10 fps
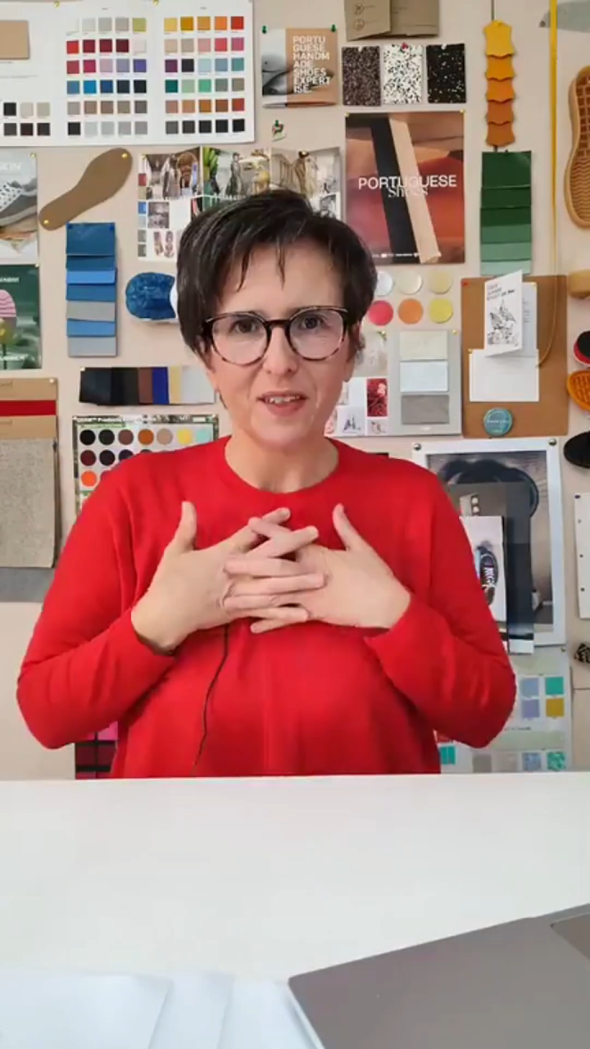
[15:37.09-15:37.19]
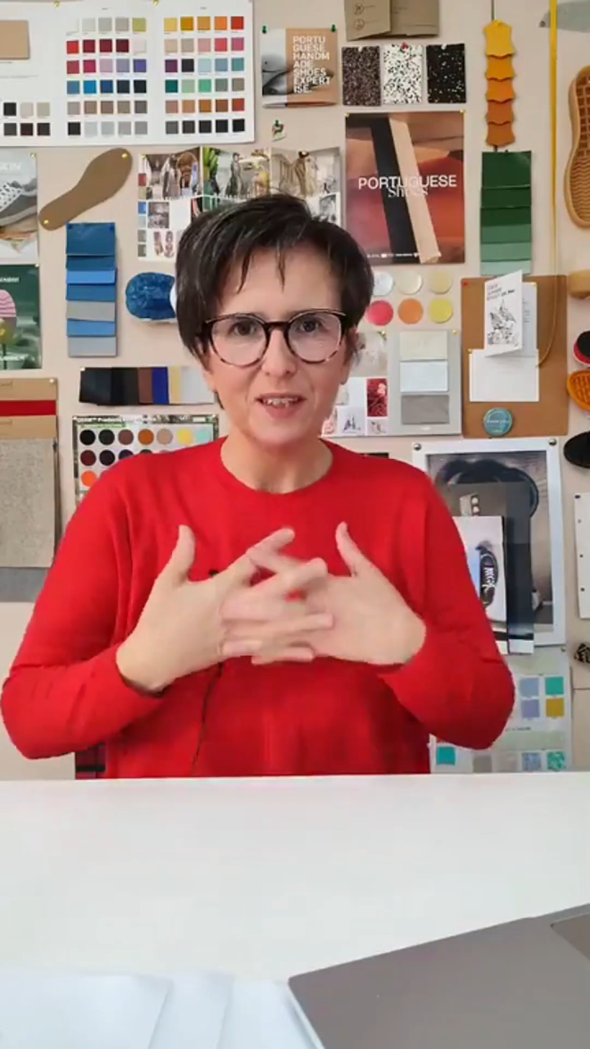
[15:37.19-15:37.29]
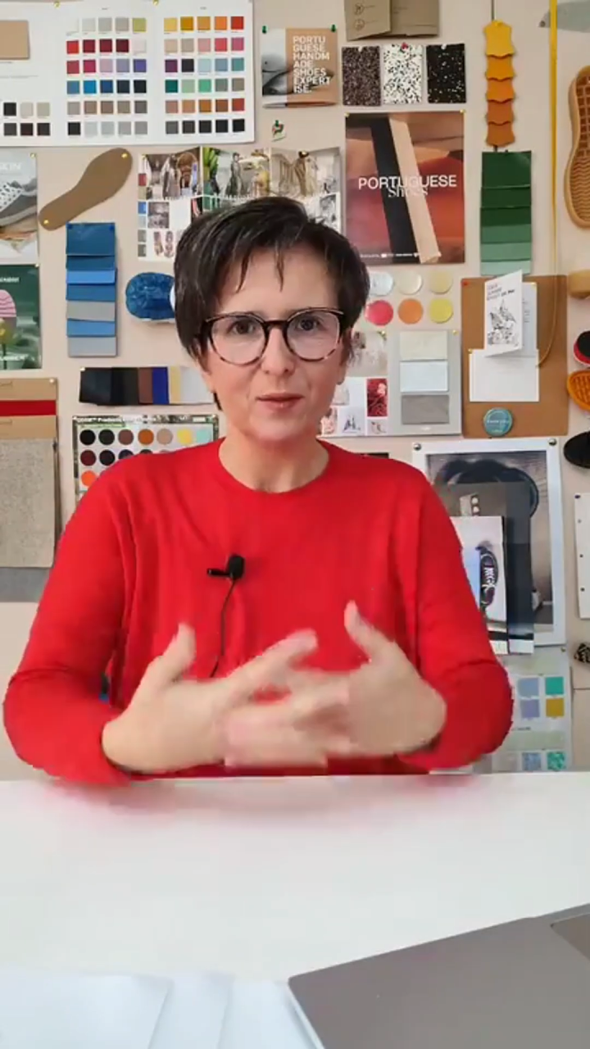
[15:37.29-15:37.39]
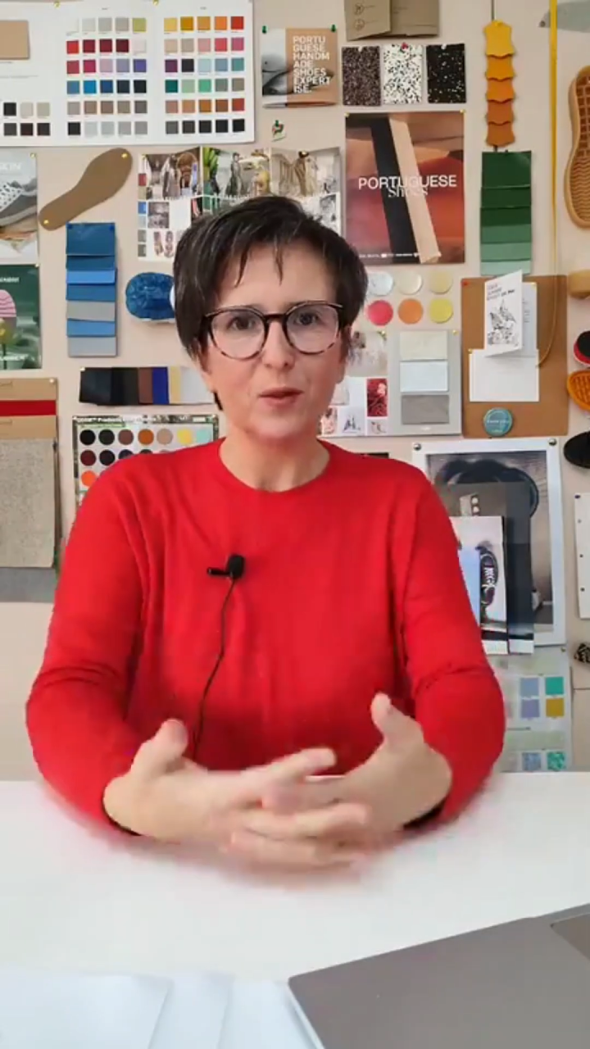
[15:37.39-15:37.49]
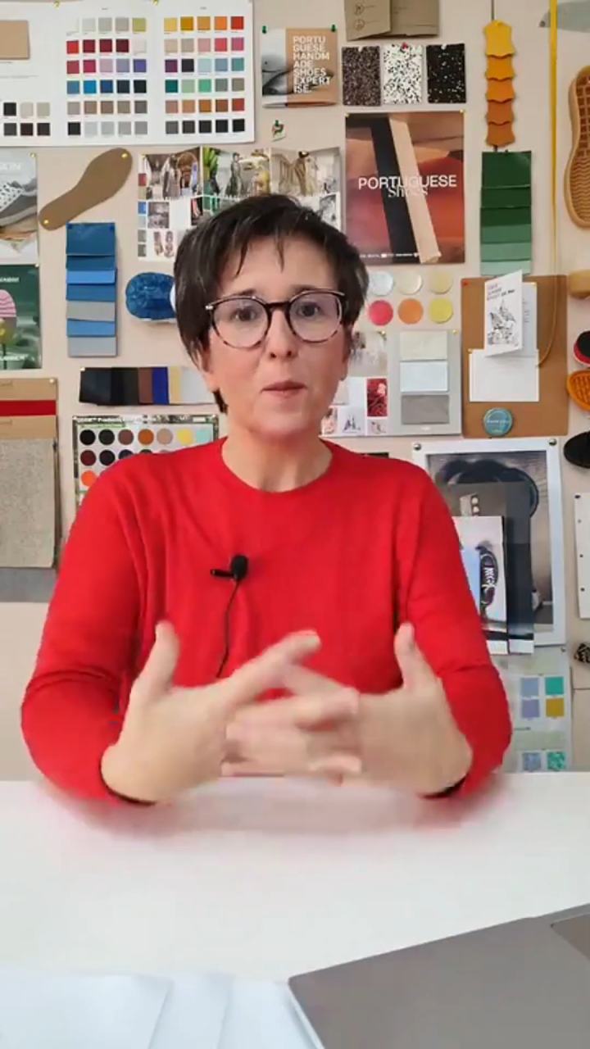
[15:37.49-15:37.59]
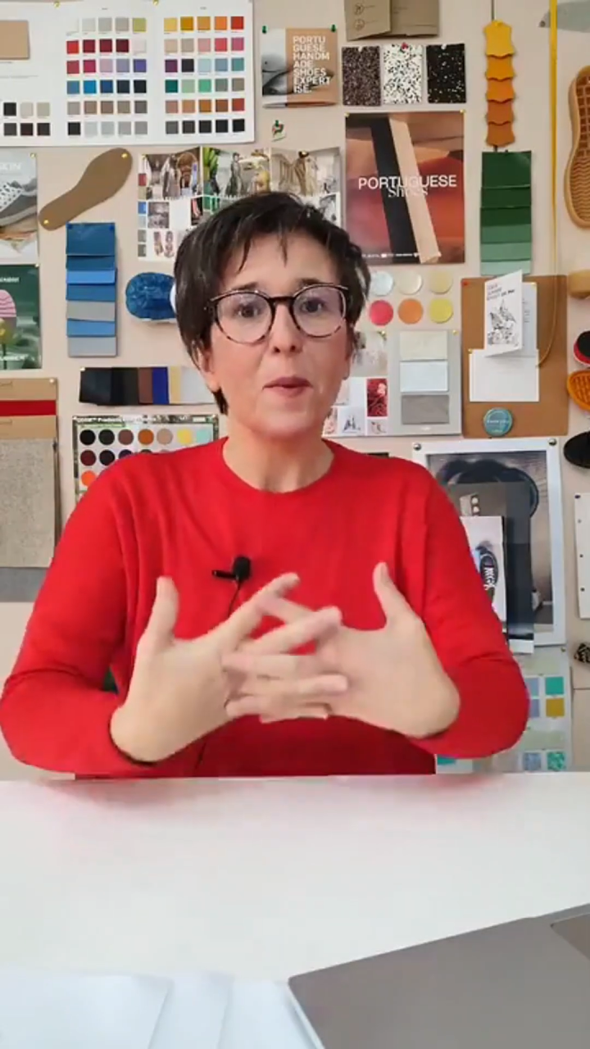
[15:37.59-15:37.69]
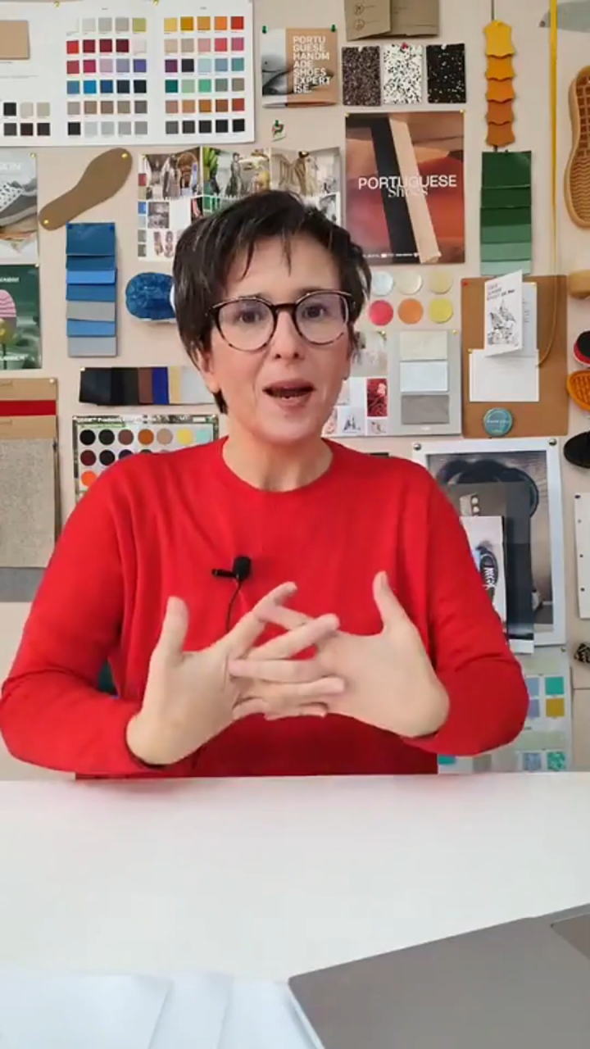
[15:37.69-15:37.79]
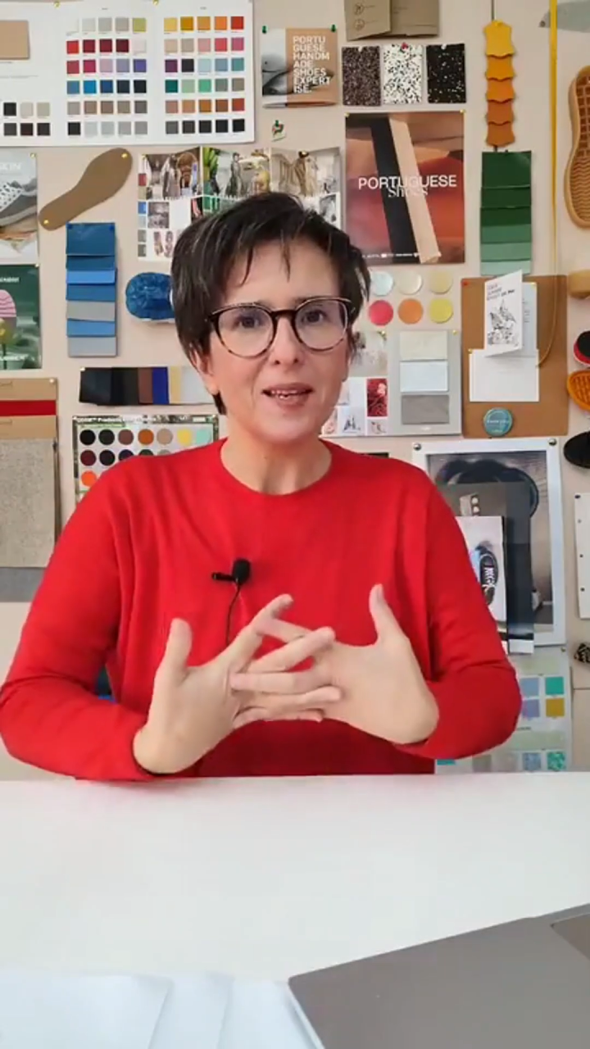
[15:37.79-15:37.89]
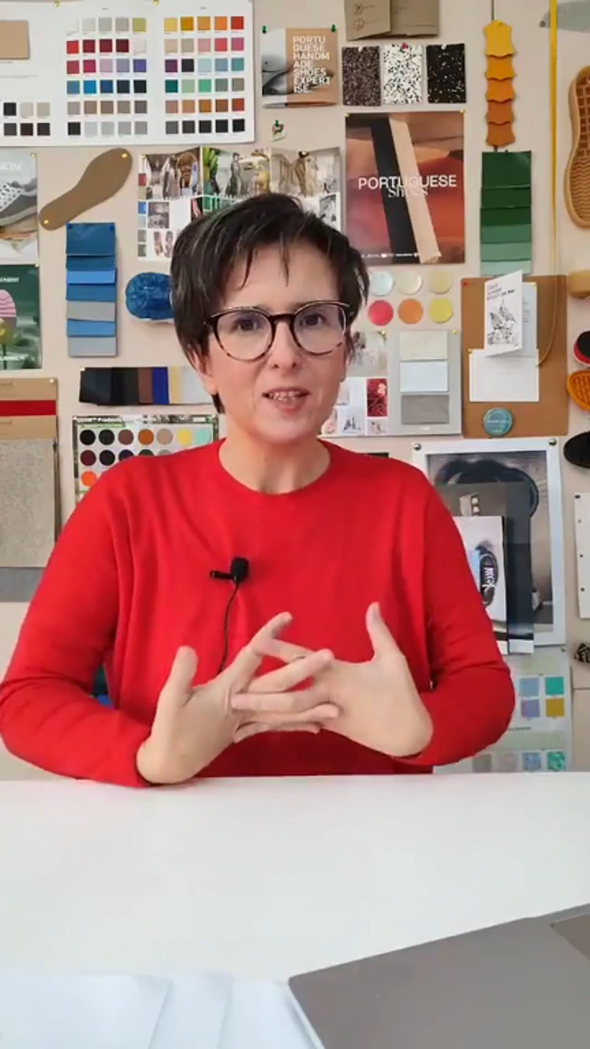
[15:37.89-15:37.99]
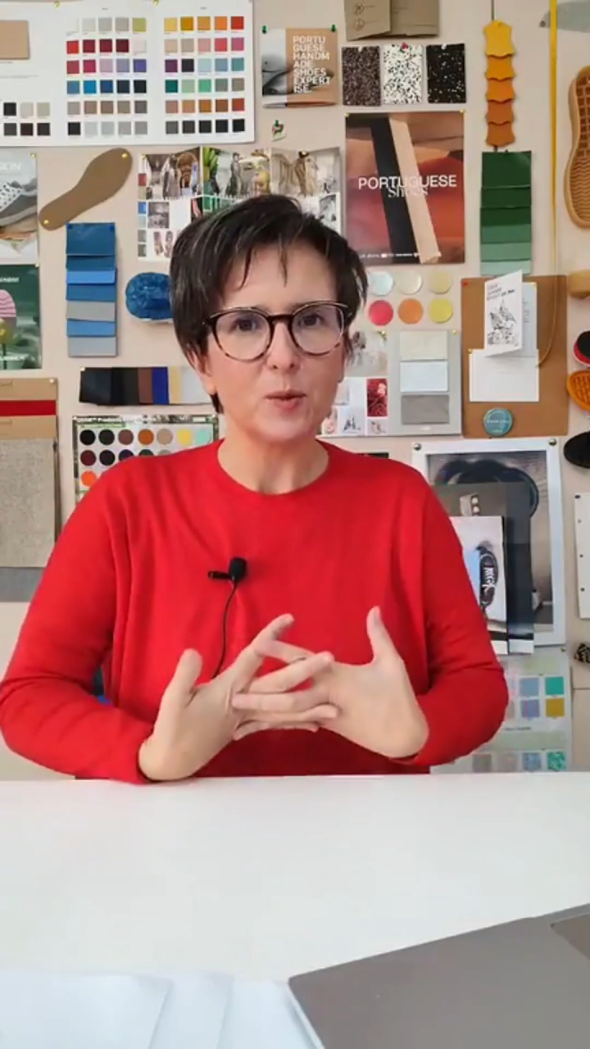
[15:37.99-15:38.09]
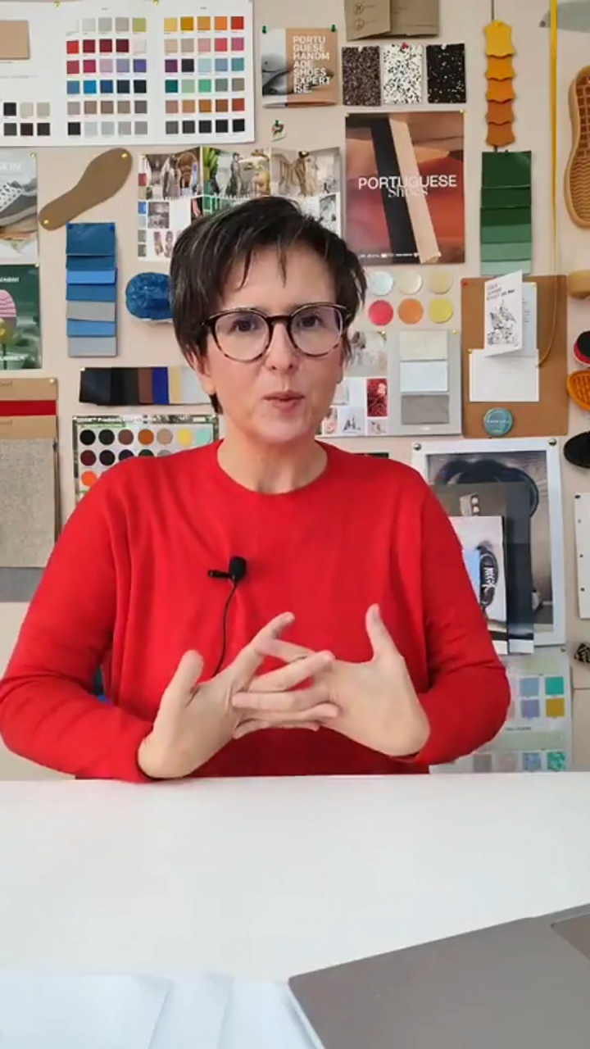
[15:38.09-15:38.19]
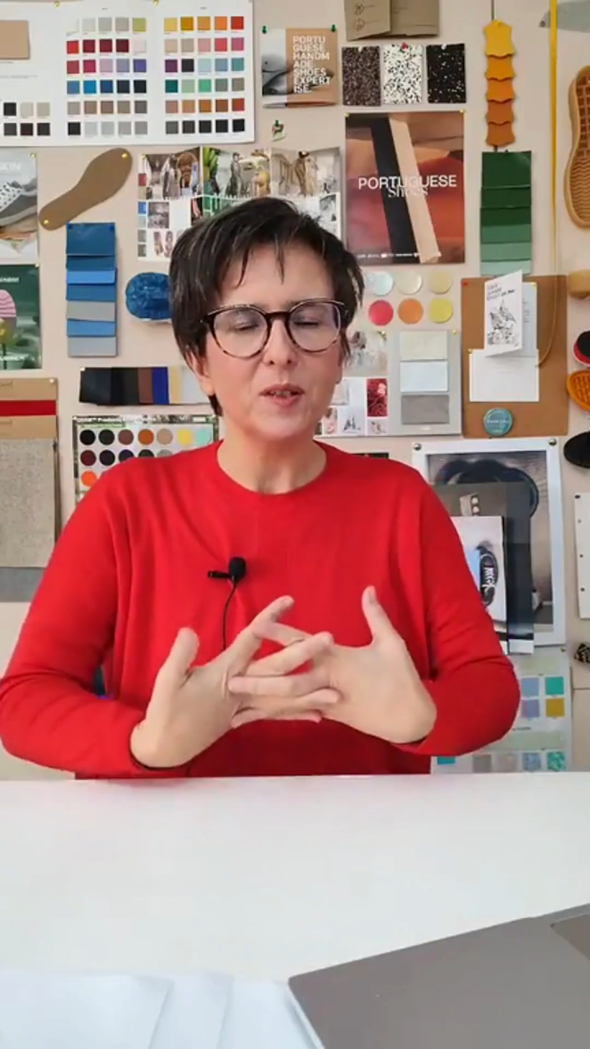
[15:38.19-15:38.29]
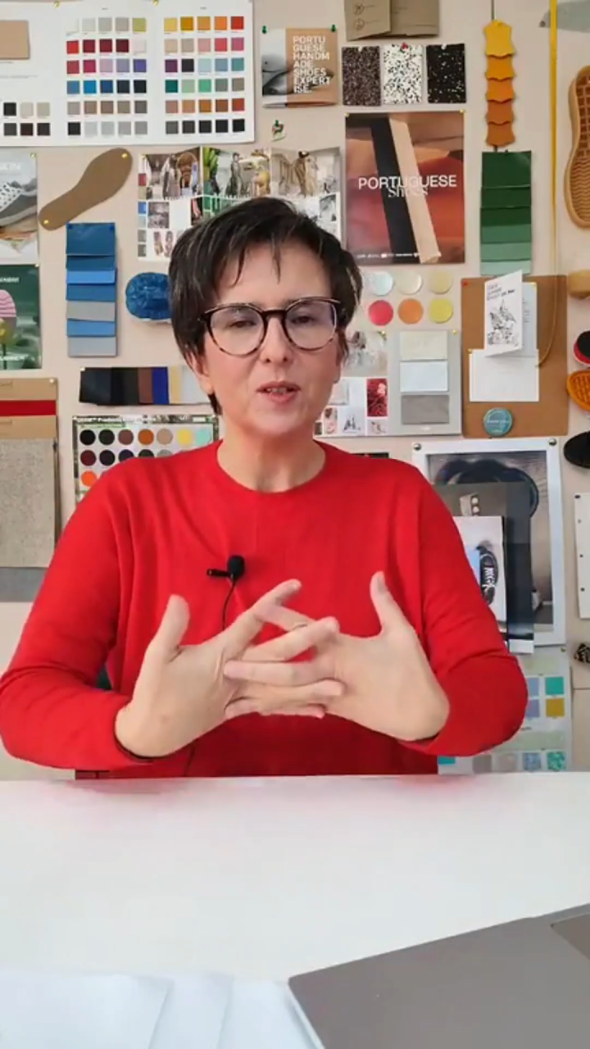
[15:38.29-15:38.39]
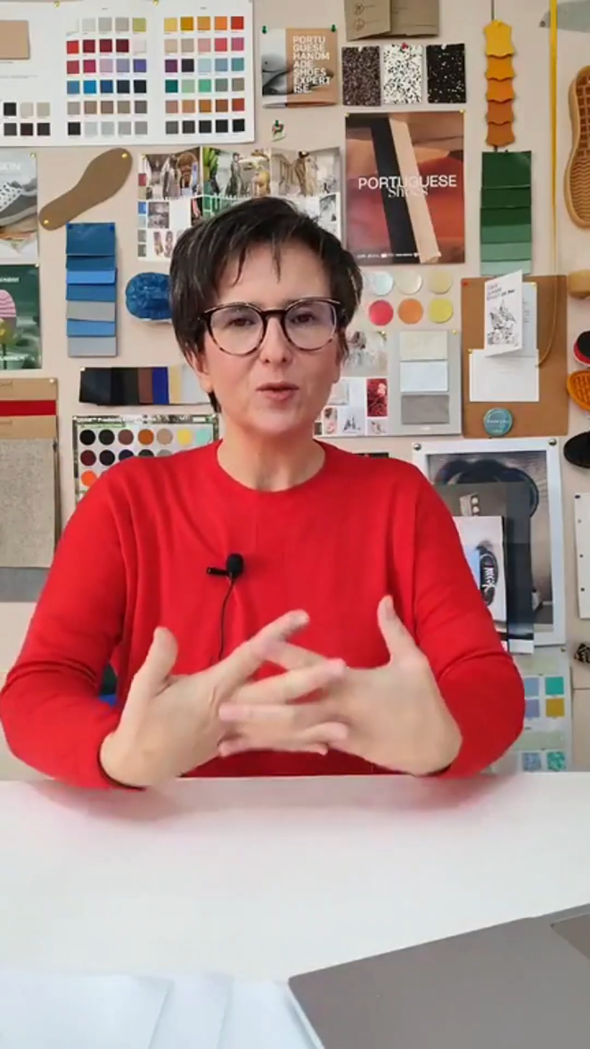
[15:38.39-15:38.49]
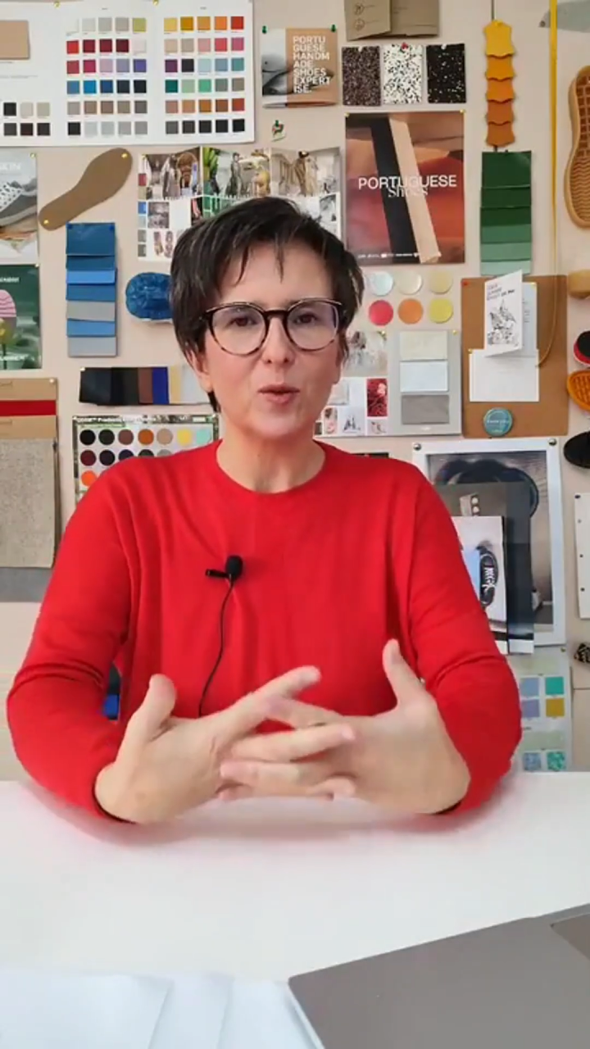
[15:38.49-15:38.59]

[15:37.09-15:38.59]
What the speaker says: and from my experience,